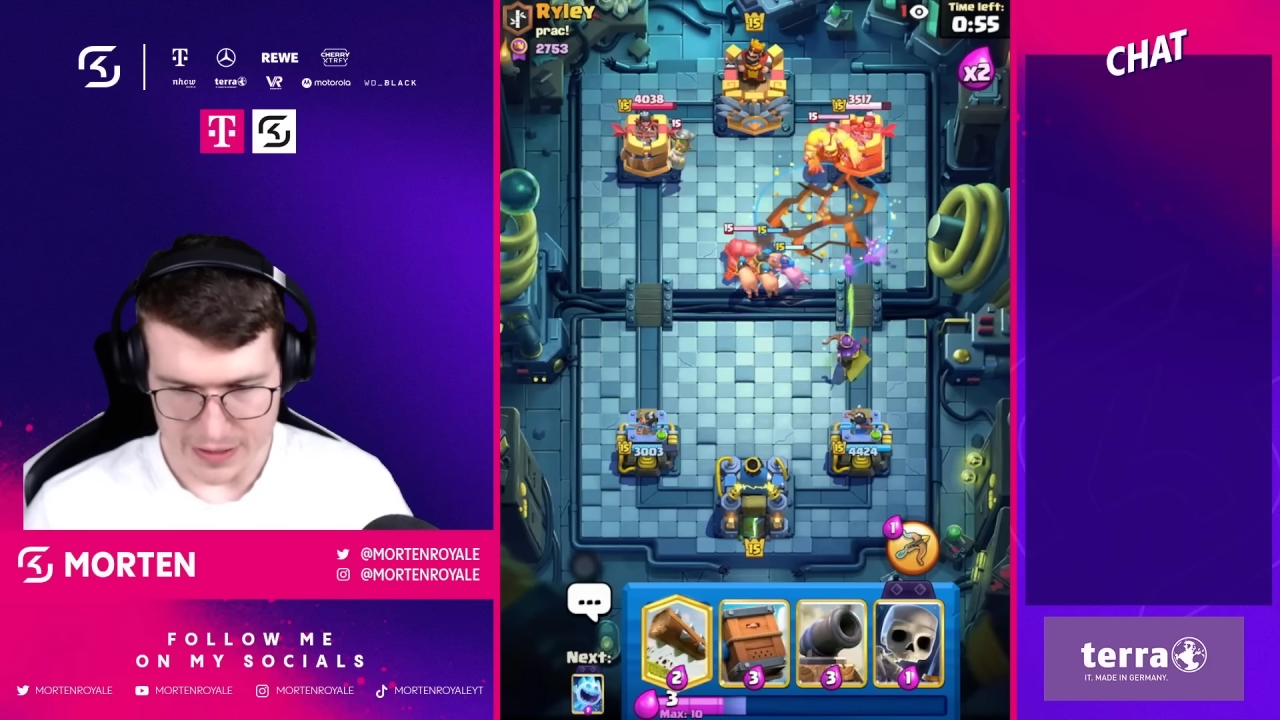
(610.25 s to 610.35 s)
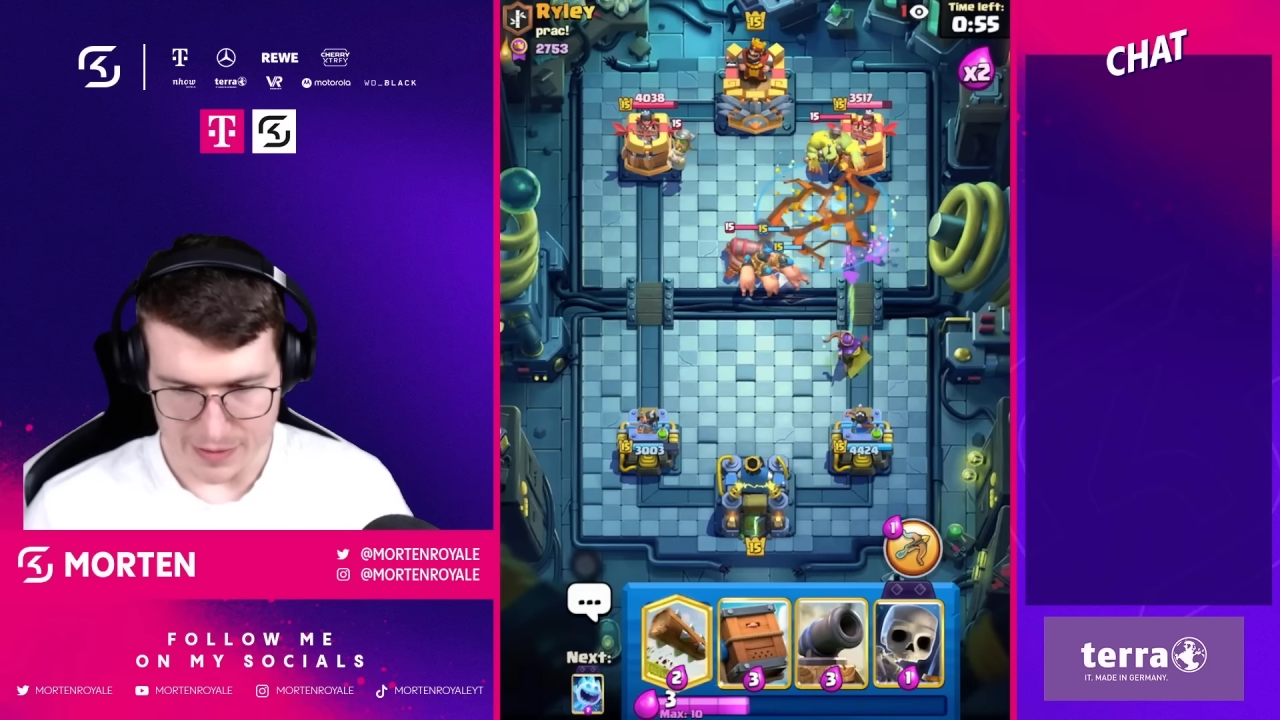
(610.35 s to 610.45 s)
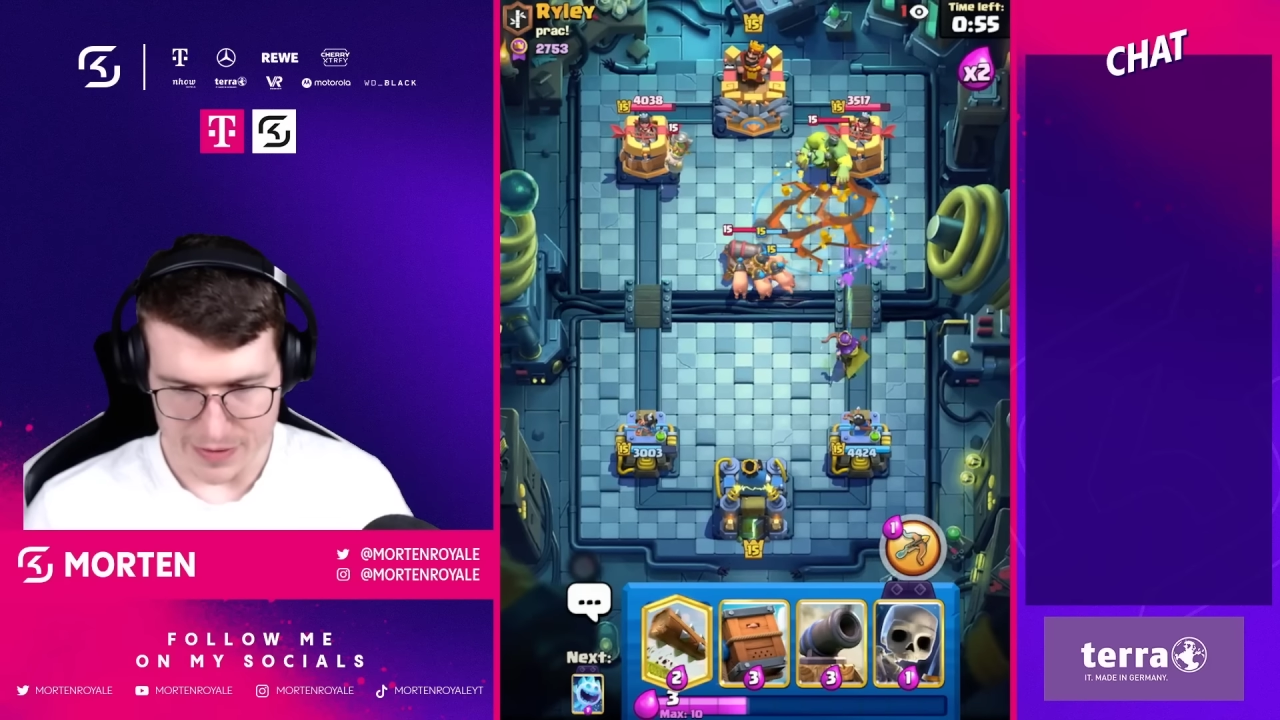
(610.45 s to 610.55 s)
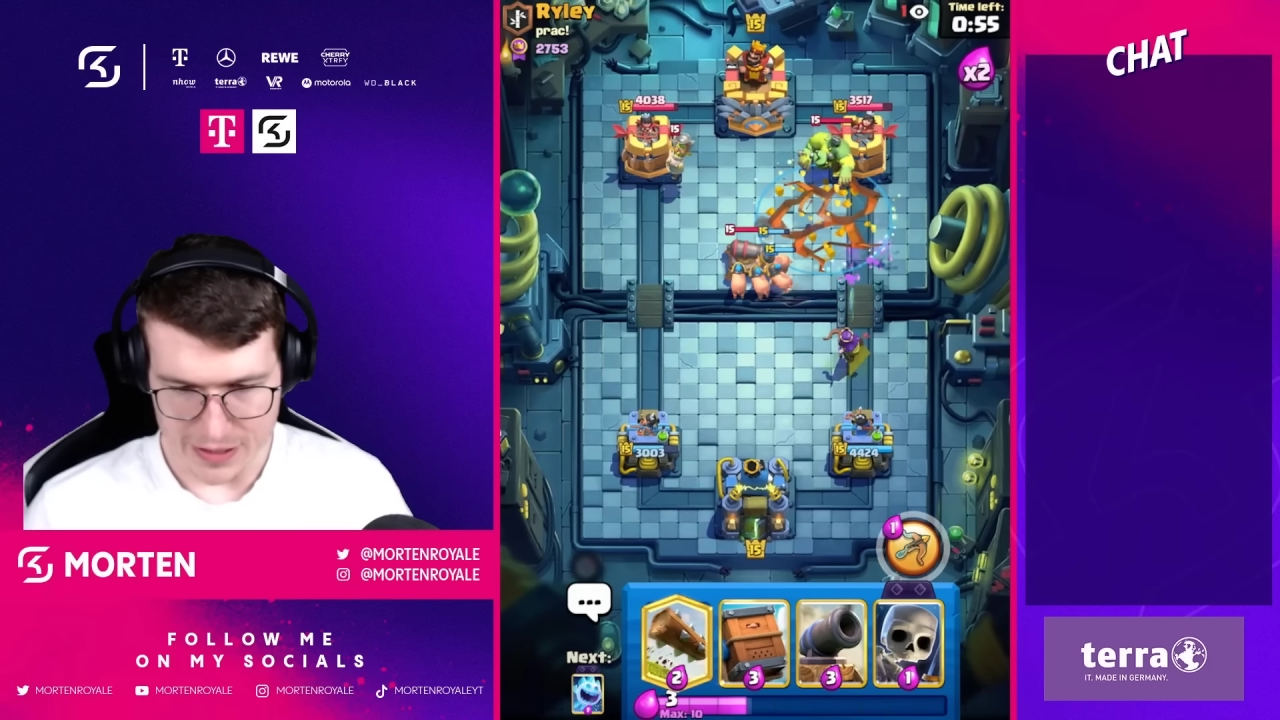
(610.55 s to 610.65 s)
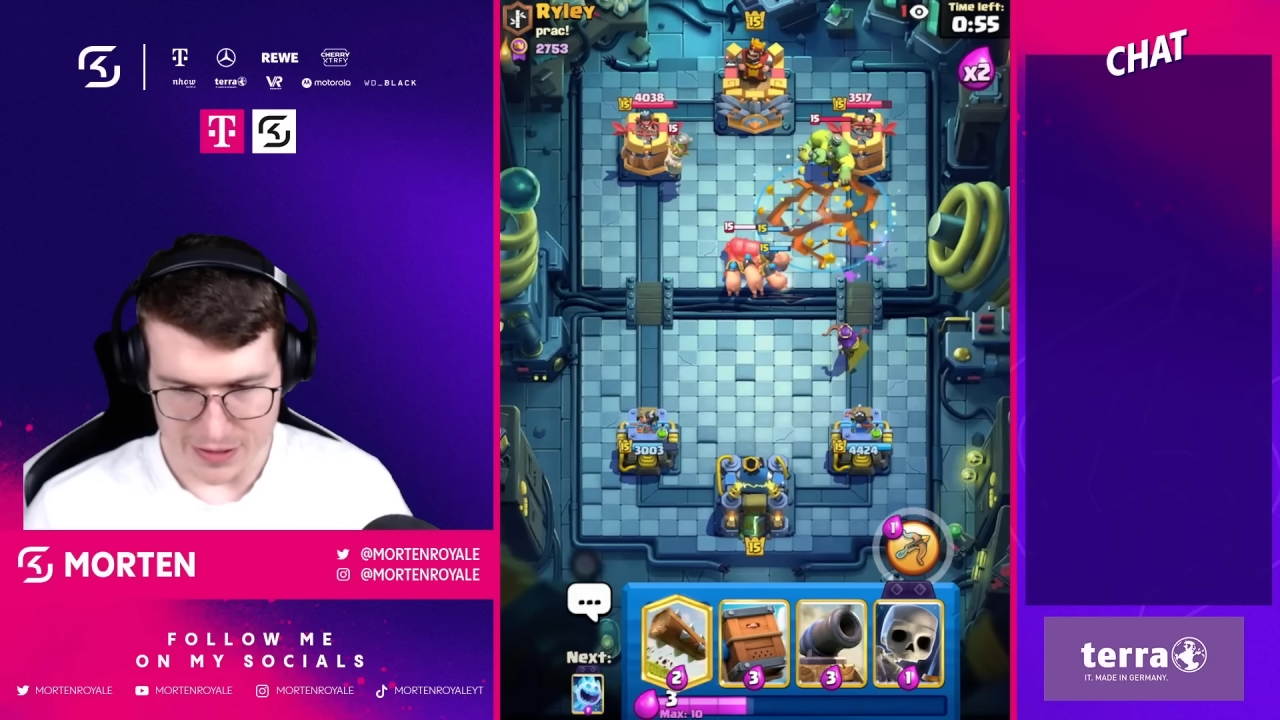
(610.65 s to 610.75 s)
come down.